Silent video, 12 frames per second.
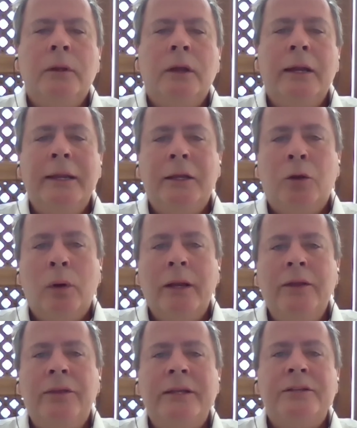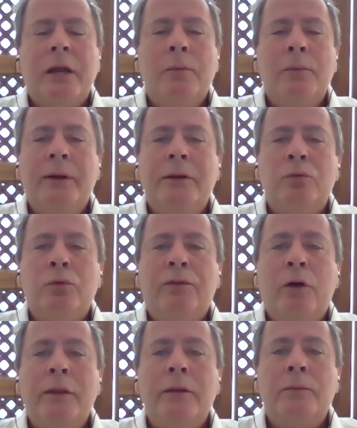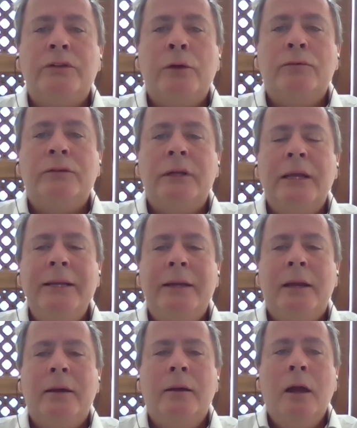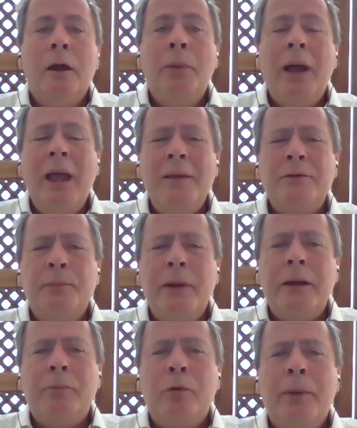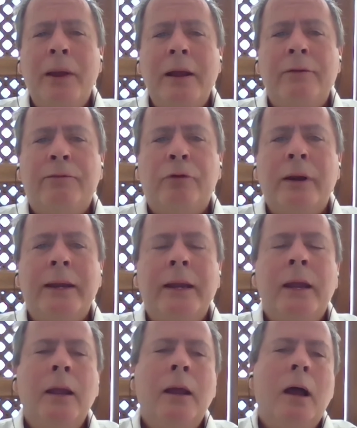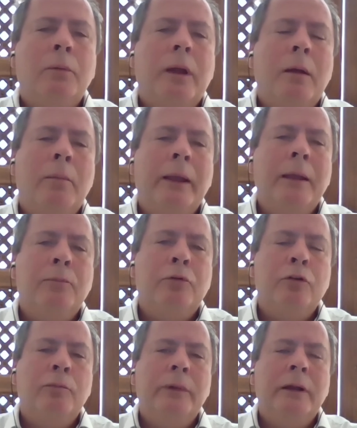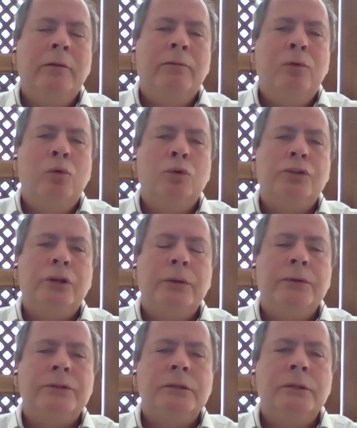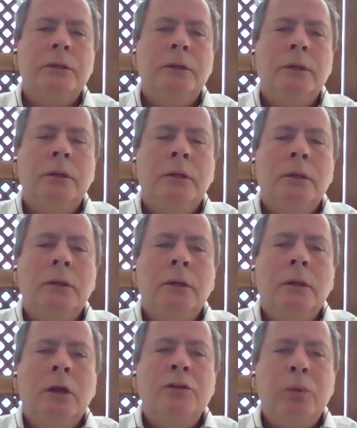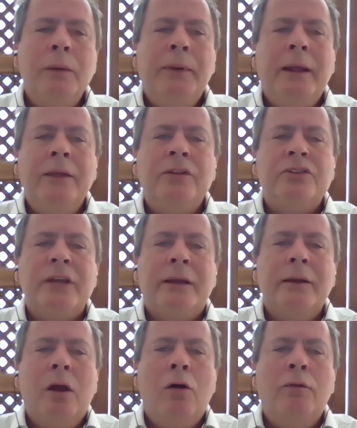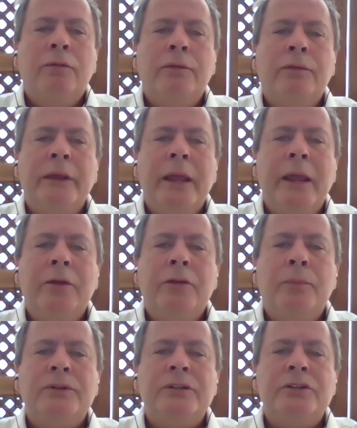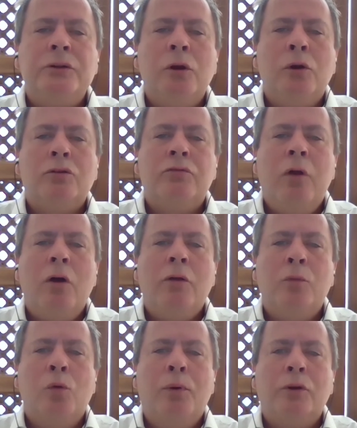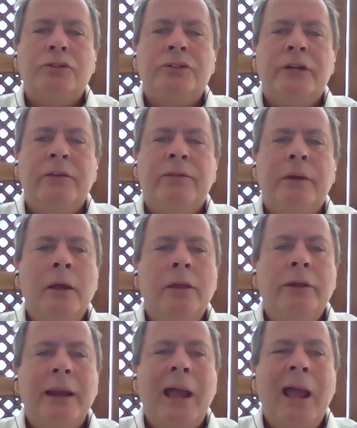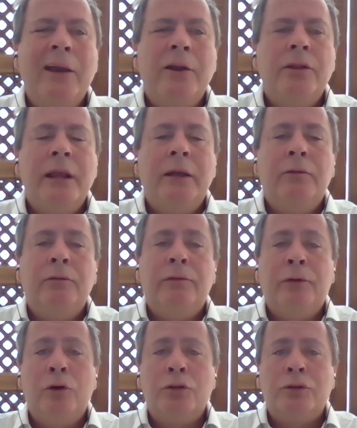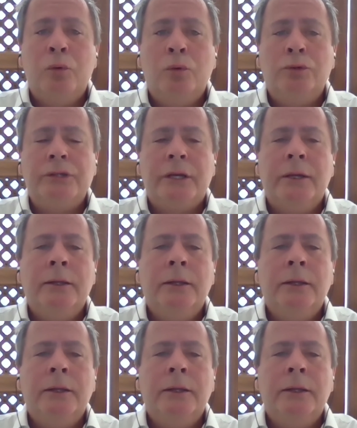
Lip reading: And equally, these companies will find themselves leaner and perhaps better prepared for any upcoming improvement in fortunes. As we begin the second half of the year, the position looks rather more positive than it had at the end of the first quarter.